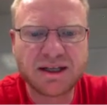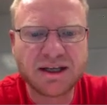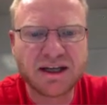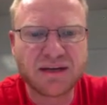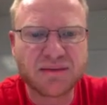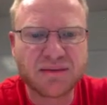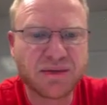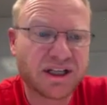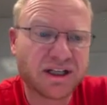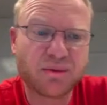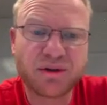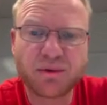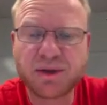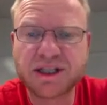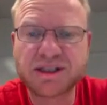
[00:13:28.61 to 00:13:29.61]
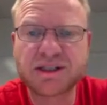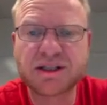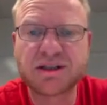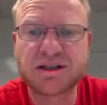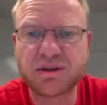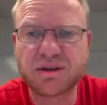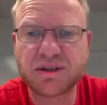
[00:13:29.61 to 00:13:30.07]
and then we're
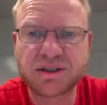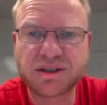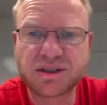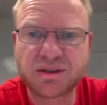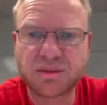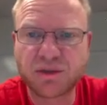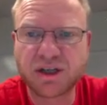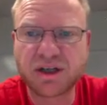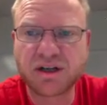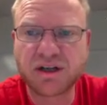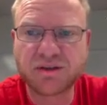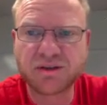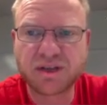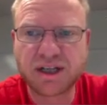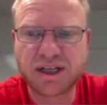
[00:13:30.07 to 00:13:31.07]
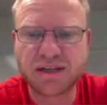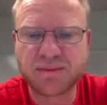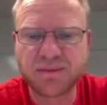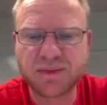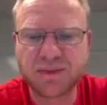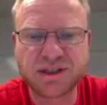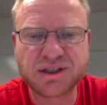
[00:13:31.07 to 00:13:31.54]
replacing our student system right after
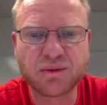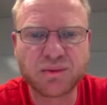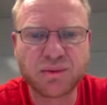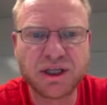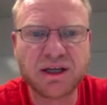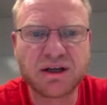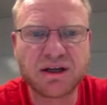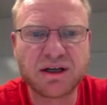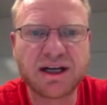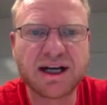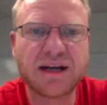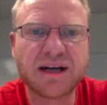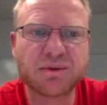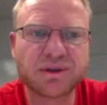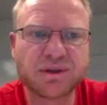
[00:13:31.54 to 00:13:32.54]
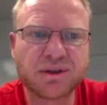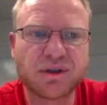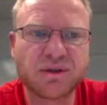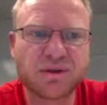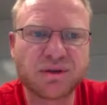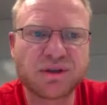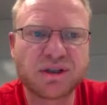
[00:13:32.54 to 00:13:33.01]
that. And so we are able to
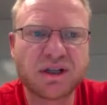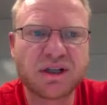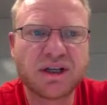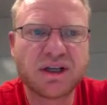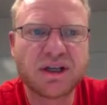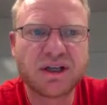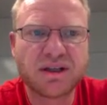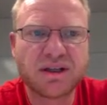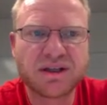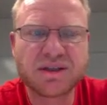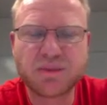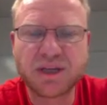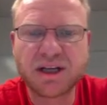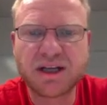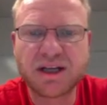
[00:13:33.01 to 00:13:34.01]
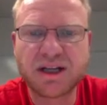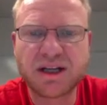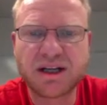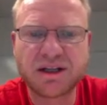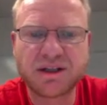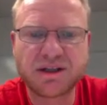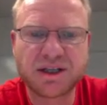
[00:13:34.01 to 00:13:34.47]
use this
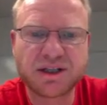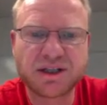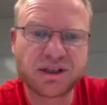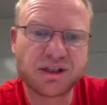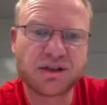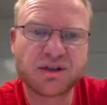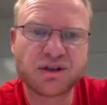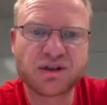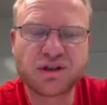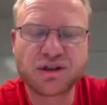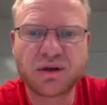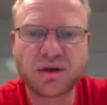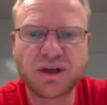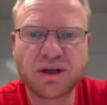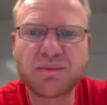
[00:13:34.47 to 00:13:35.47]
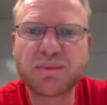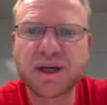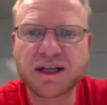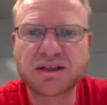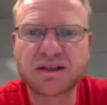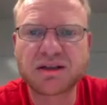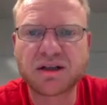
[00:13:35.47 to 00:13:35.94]
metadata to actually show
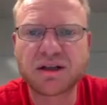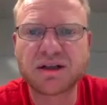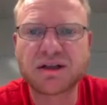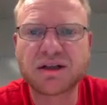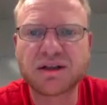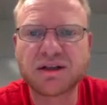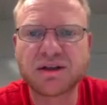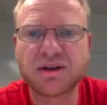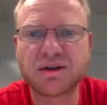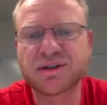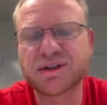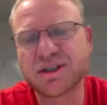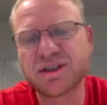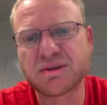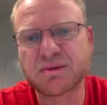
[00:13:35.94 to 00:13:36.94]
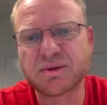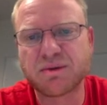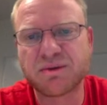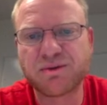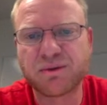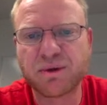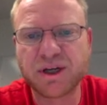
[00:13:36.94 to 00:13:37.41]
impact on those systems
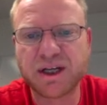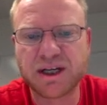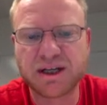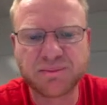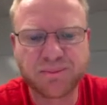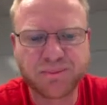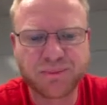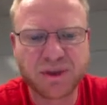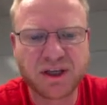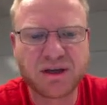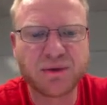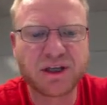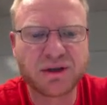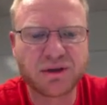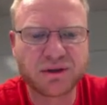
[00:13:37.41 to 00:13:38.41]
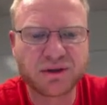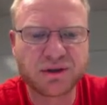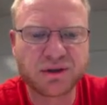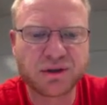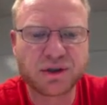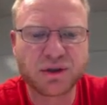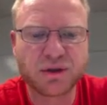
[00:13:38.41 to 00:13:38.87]
beforehand. And we can also
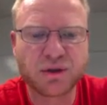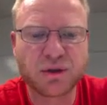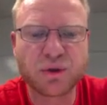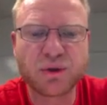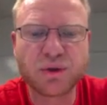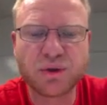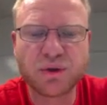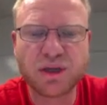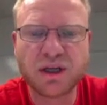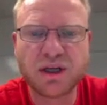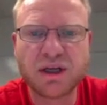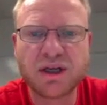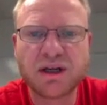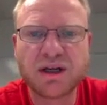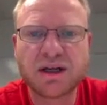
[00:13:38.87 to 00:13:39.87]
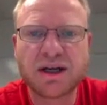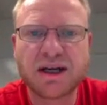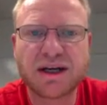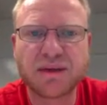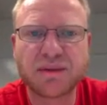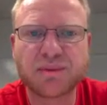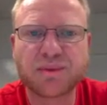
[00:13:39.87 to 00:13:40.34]
show who
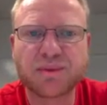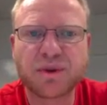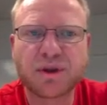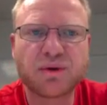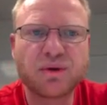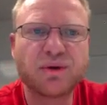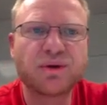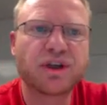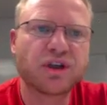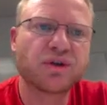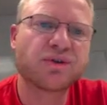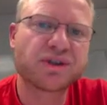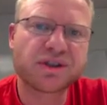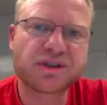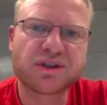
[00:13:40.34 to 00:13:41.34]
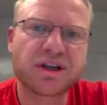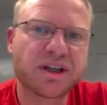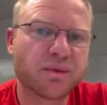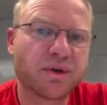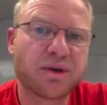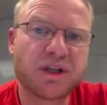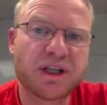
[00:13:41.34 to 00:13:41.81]
the users are that
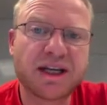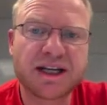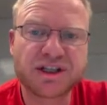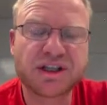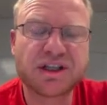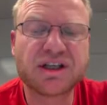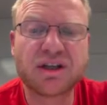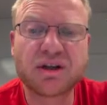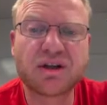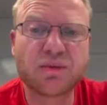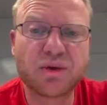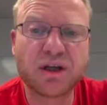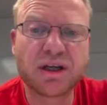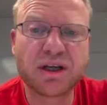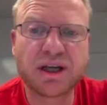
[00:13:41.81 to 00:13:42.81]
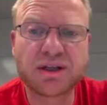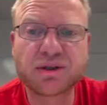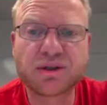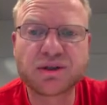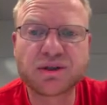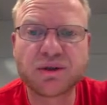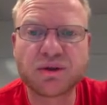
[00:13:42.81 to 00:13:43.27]
we actually need to communicate
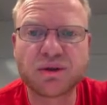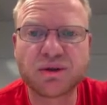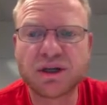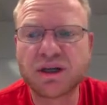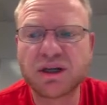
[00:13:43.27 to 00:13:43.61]
to